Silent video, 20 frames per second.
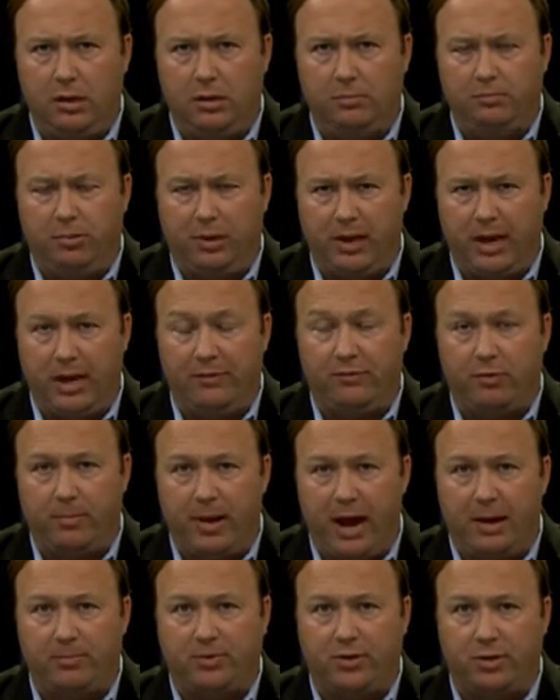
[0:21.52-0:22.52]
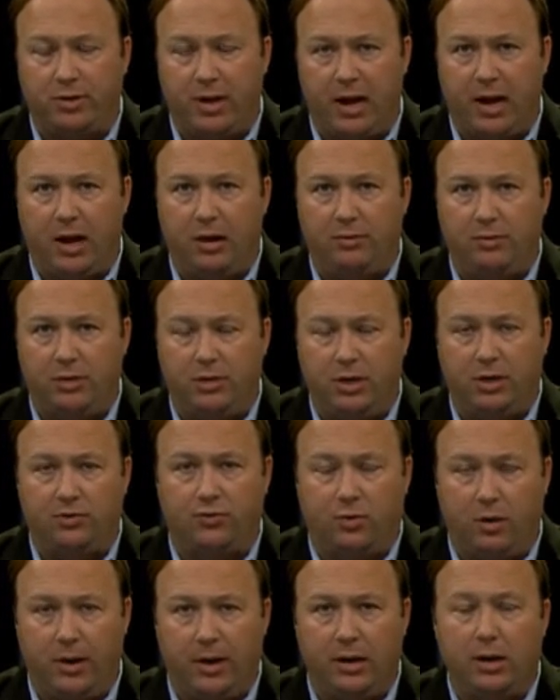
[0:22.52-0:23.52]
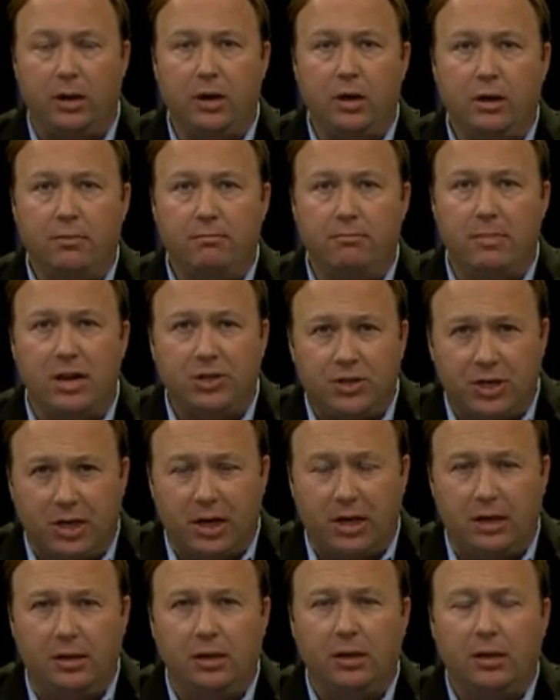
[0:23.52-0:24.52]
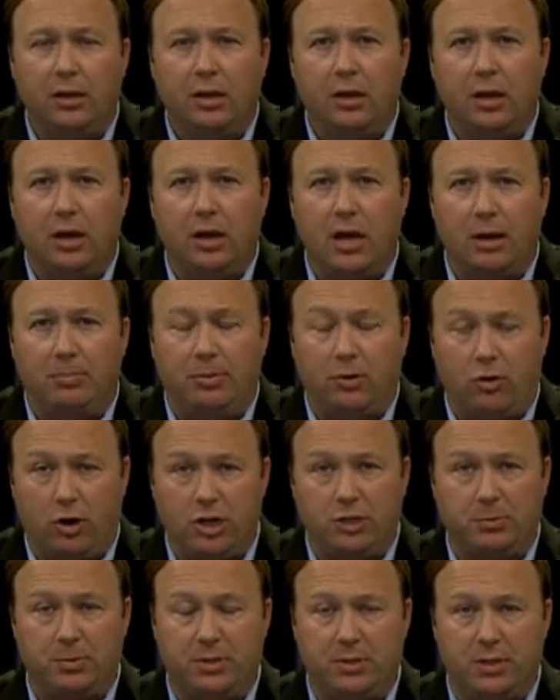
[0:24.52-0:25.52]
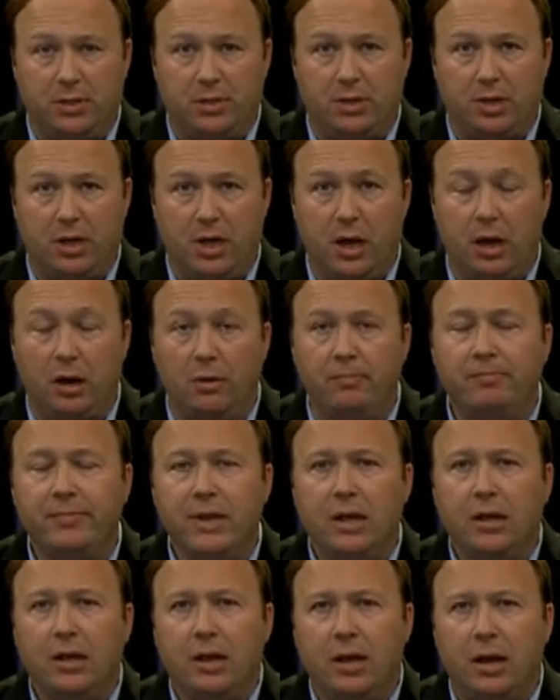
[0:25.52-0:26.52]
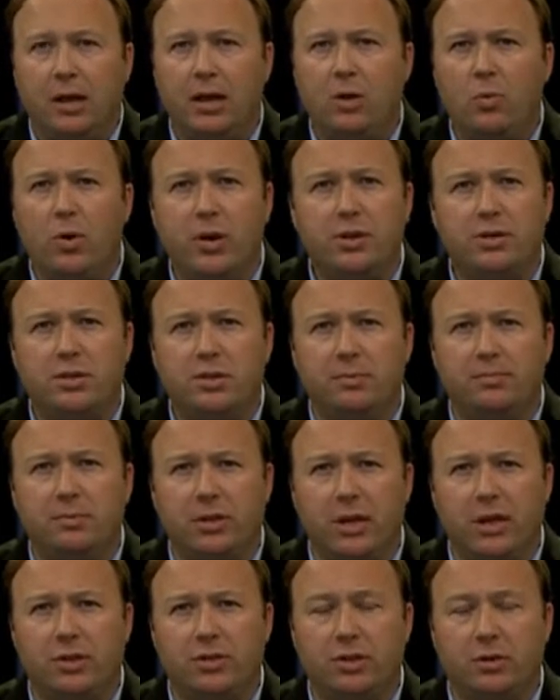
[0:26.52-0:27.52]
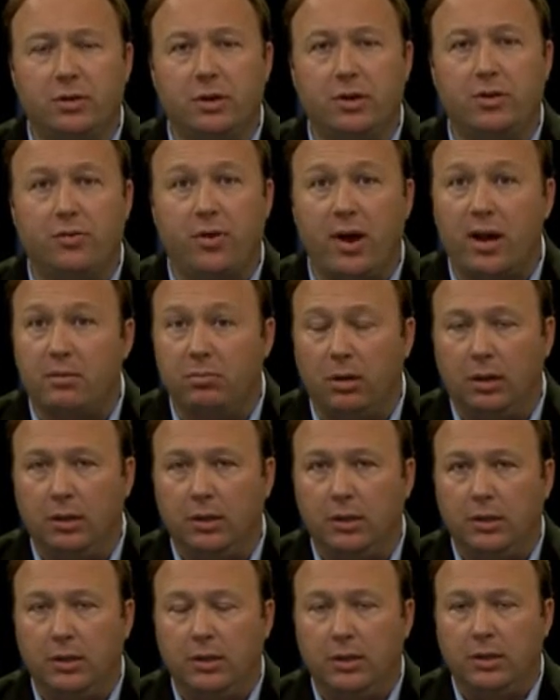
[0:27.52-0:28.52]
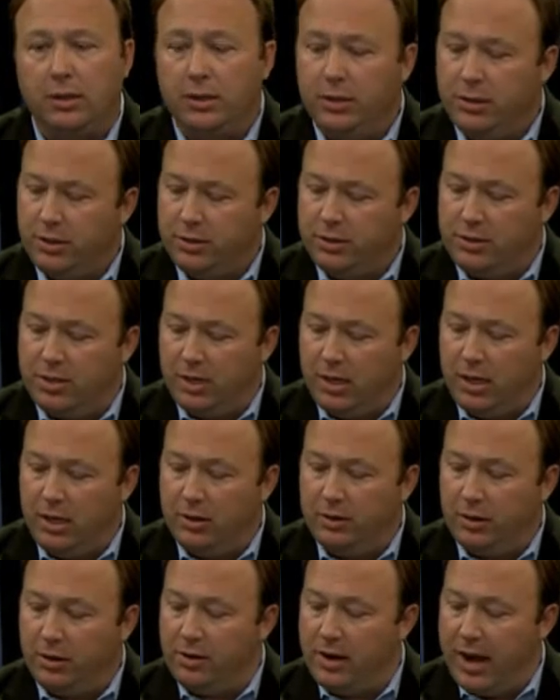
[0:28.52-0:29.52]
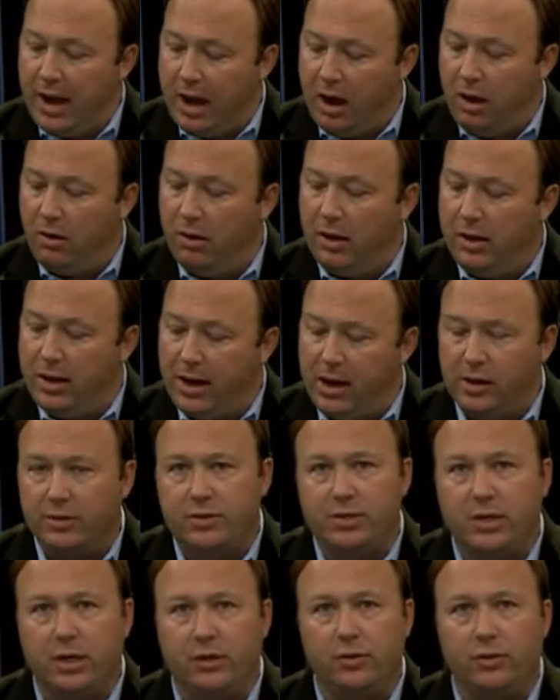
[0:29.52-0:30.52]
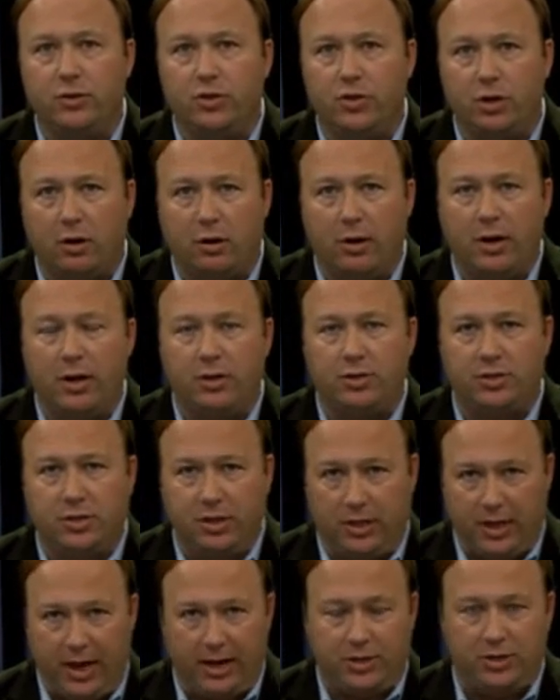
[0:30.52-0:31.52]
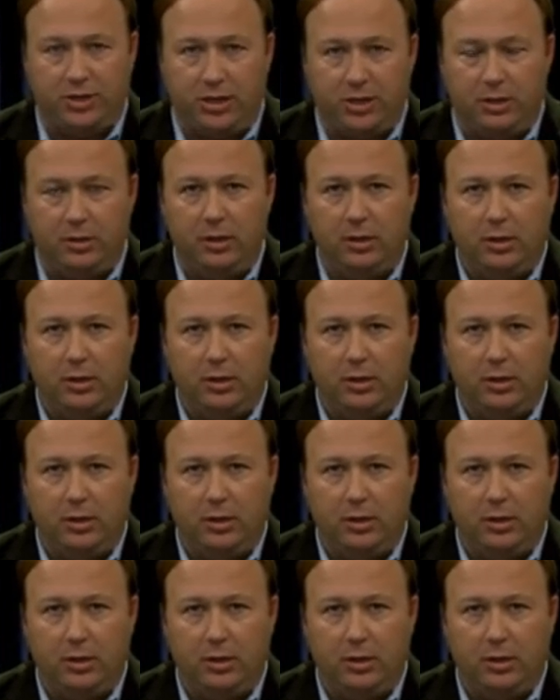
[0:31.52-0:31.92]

plane from Amsterdam to Detroit, Michigan, a couple Christmases ago, and he witnessed some things that are incredible. You see, they're now announcing the jury selection